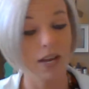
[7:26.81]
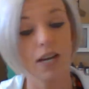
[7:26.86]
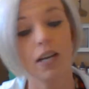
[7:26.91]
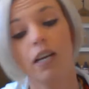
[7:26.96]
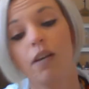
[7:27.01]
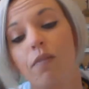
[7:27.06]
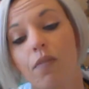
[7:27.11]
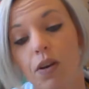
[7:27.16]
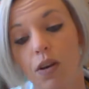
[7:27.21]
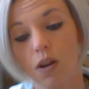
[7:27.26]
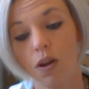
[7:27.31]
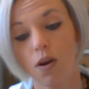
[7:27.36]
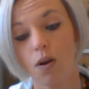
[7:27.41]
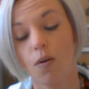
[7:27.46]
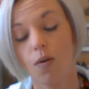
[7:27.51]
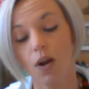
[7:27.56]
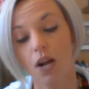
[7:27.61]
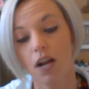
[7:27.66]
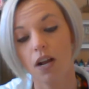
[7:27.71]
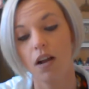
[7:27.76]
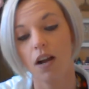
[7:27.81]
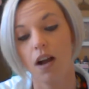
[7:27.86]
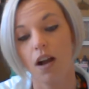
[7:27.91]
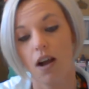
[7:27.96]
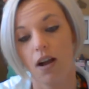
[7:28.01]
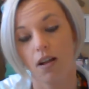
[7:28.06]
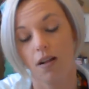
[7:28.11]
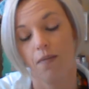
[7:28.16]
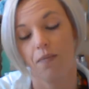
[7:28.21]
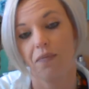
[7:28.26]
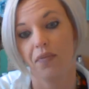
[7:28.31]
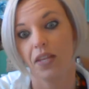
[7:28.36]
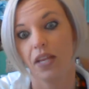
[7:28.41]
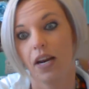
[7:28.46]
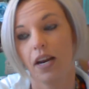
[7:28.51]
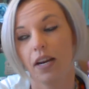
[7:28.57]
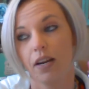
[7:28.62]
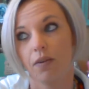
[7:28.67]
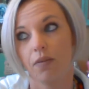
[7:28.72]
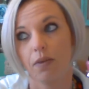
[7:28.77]
didn't even know um, and
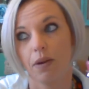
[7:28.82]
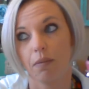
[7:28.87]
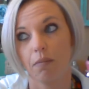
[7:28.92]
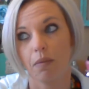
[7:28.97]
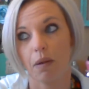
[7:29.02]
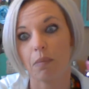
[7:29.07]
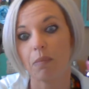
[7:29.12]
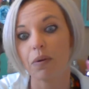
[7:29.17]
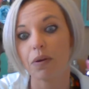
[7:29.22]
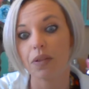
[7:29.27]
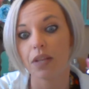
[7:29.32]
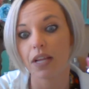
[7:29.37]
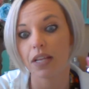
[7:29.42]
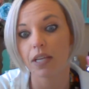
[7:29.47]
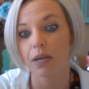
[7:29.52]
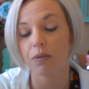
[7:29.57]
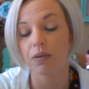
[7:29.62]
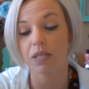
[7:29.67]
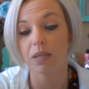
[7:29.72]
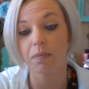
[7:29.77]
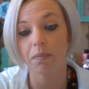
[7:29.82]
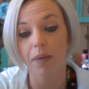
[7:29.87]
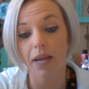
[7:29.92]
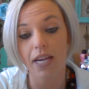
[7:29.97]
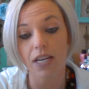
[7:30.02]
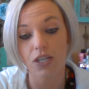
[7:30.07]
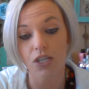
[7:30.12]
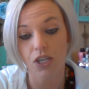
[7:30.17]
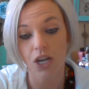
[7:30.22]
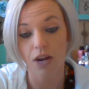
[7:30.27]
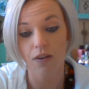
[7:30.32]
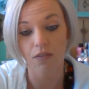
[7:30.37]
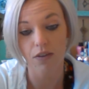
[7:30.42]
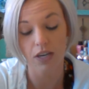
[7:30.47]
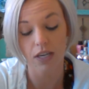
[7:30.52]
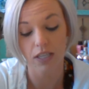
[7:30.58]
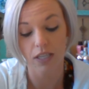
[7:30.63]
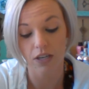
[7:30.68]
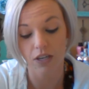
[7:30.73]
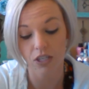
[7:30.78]
I didn't remember that there was a beige cover
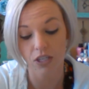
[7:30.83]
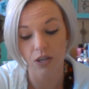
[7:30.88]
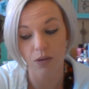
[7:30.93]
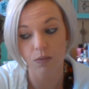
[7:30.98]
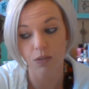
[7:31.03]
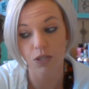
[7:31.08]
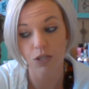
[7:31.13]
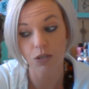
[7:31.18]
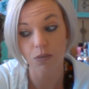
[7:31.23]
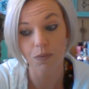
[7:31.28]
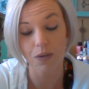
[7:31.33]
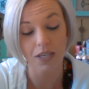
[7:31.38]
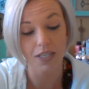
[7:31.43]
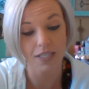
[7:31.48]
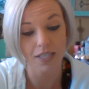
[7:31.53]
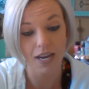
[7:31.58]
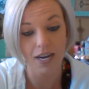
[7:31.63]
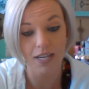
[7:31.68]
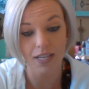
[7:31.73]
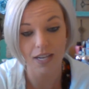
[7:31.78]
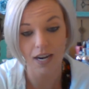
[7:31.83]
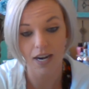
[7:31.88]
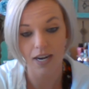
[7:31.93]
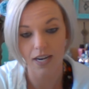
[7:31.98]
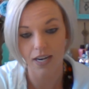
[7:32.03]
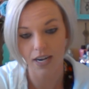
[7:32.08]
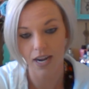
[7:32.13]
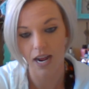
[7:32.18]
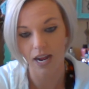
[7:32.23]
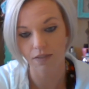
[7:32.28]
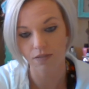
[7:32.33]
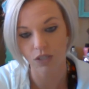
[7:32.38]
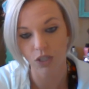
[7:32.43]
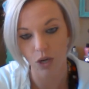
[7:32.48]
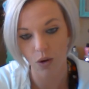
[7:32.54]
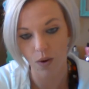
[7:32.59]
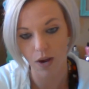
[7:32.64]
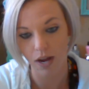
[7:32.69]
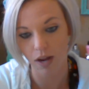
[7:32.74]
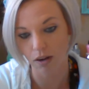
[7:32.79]
in there. So I was super excited that I didn't have to go
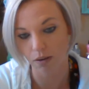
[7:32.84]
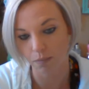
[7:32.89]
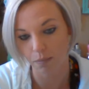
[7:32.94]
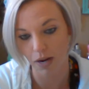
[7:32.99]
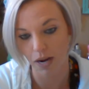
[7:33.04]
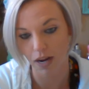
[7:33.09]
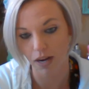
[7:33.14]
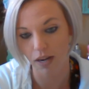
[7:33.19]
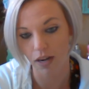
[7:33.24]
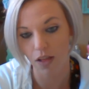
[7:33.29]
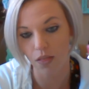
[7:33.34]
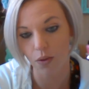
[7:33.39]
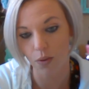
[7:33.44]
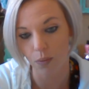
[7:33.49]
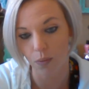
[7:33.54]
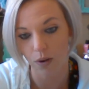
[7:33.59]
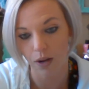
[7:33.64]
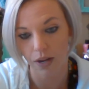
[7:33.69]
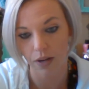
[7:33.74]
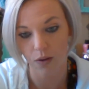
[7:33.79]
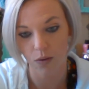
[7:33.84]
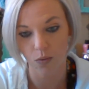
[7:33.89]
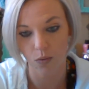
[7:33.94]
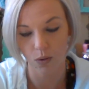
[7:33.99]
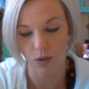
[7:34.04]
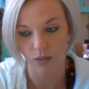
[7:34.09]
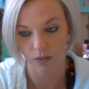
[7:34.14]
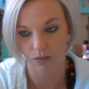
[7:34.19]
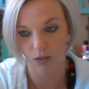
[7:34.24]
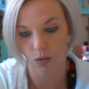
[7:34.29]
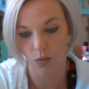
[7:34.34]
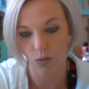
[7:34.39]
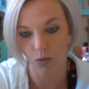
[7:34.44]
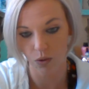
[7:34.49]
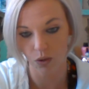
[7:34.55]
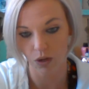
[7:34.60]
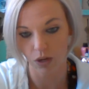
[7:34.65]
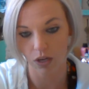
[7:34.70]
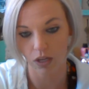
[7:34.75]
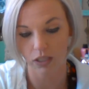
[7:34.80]
out and buy another one or order
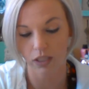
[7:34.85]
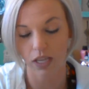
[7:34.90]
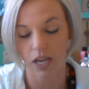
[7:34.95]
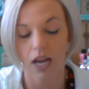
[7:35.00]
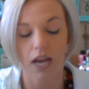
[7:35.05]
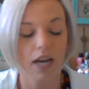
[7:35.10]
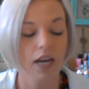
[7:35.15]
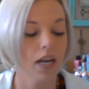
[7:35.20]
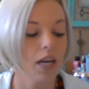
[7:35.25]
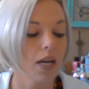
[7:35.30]
it online.